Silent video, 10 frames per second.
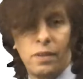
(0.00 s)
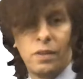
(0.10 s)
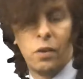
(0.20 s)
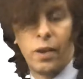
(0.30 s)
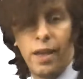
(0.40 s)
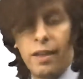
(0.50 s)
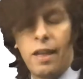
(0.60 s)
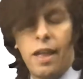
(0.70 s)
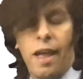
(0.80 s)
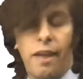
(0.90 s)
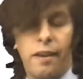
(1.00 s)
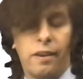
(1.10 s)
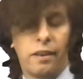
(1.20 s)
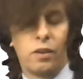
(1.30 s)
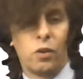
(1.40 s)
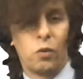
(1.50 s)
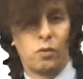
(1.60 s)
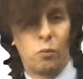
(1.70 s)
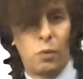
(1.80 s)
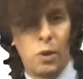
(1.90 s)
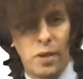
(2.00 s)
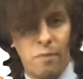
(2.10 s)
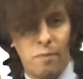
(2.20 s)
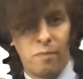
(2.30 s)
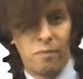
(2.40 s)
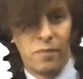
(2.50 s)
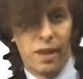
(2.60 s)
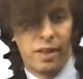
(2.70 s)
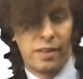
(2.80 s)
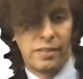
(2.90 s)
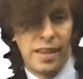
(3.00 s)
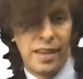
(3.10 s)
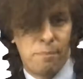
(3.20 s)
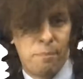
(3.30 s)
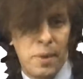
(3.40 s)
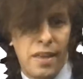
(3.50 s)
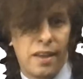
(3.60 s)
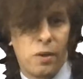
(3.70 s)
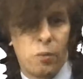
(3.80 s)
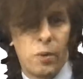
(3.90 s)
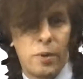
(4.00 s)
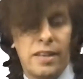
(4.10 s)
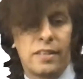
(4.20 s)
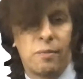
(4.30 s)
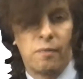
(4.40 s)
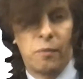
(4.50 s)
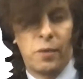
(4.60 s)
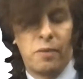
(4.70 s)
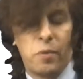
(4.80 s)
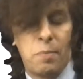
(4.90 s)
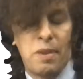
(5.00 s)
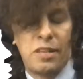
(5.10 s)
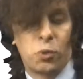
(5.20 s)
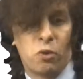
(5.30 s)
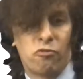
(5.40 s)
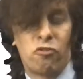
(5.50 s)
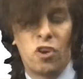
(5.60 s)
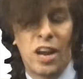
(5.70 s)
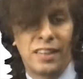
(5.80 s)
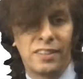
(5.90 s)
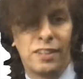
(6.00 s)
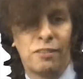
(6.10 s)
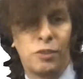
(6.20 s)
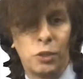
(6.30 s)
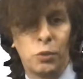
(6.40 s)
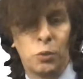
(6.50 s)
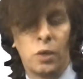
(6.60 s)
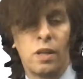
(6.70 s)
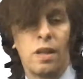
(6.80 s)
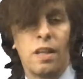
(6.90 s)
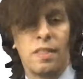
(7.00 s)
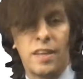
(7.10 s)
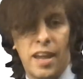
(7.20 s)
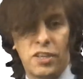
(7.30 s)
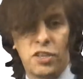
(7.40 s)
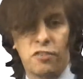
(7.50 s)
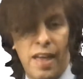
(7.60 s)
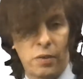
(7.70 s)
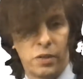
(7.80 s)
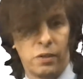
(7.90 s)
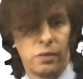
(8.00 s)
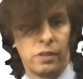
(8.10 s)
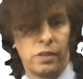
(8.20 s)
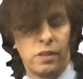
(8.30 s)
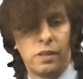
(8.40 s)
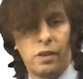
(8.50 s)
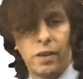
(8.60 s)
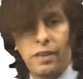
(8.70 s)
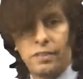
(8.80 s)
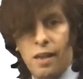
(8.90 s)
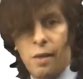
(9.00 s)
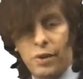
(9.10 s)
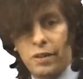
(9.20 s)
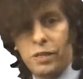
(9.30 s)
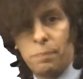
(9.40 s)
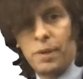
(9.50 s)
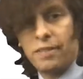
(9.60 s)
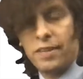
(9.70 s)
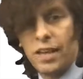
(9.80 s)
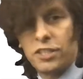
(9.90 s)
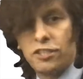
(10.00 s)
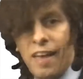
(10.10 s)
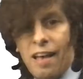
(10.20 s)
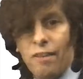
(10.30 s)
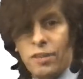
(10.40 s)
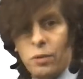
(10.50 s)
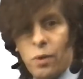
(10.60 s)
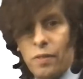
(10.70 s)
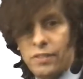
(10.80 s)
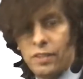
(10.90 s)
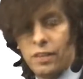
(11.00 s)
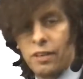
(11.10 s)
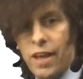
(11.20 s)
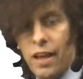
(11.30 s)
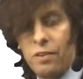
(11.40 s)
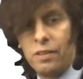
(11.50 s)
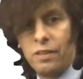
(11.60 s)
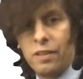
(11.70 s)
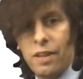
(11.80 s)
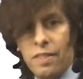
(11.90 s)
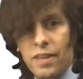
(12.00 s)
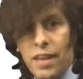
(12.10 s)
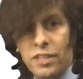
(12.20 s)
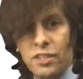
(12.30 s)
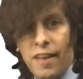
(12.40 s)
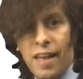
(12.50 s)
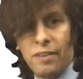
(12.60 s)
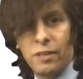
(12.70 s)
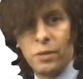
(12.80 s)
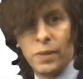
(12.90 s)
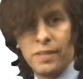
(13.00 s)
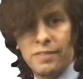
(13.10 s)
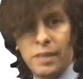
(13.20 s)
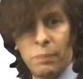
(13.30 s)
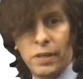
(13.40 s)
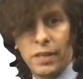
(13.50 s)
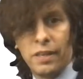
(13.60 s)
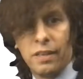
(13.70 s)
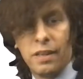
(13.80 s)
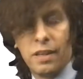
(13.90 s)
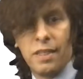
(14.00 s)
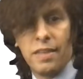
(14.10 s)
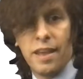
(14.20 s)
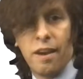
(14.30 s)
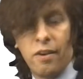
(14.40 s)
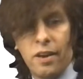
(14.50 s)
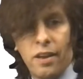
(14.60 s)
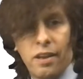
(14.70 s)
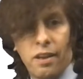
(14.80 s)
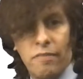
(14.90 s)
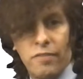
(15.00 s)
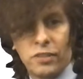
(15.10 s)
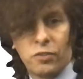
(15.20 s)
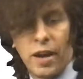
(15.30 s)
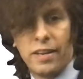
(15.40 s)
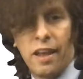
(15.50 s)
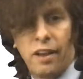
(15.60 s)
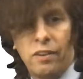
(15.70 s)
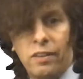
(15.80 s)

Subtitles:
Okay? And when we say big, we mean sort of relative to the agent's value. Okay, so I want to depict the agent's value on this curve now. The agent's value is simply the area of this rectangle.